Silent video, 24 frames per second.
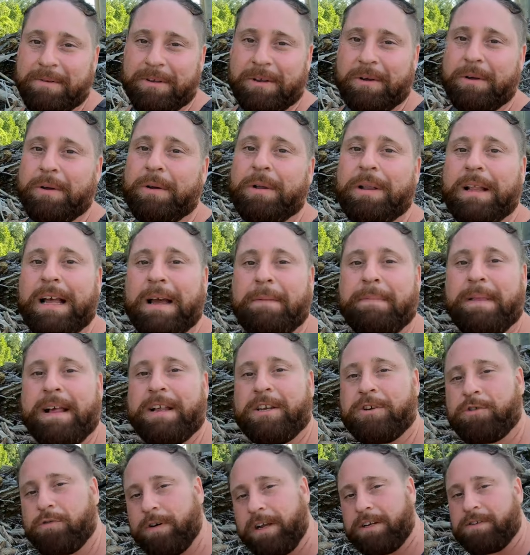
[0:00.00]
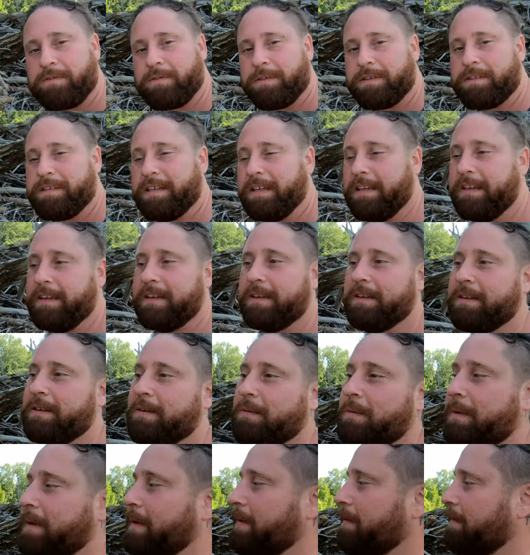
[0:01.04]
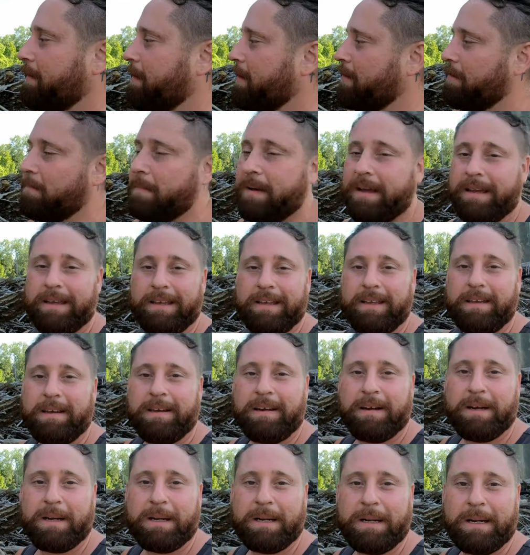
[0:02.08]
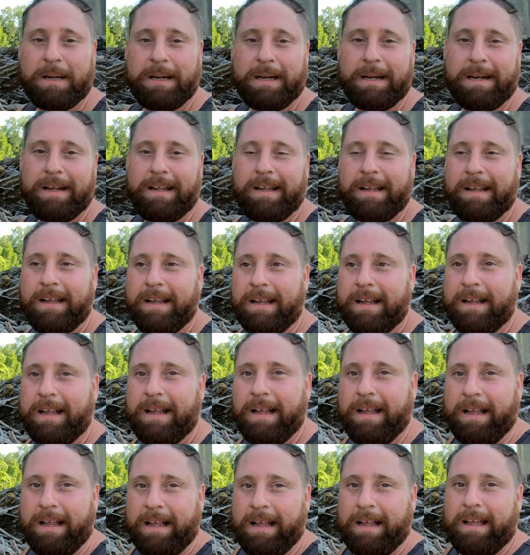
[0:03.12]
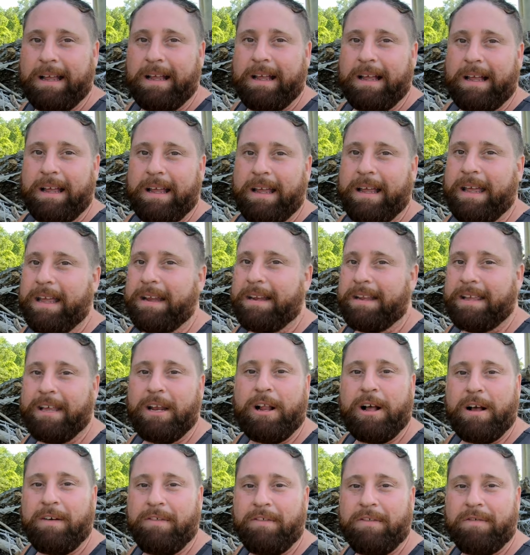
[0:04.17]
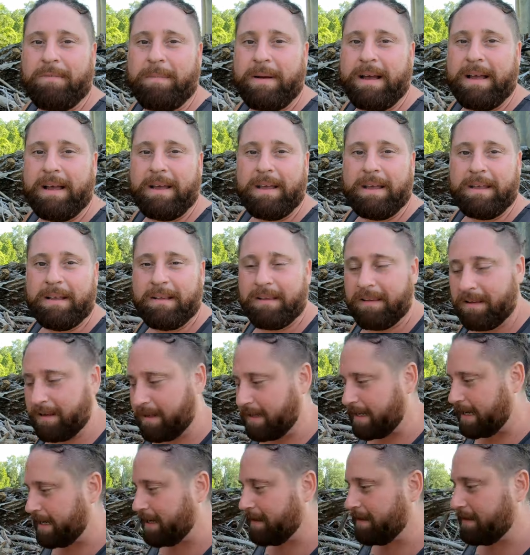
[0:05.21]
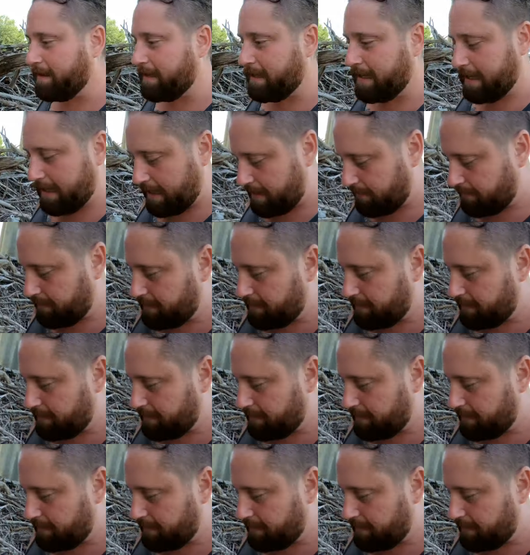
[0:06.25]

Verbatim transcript: to go climb that treacherous hill with all of my gear and get off of my little island I have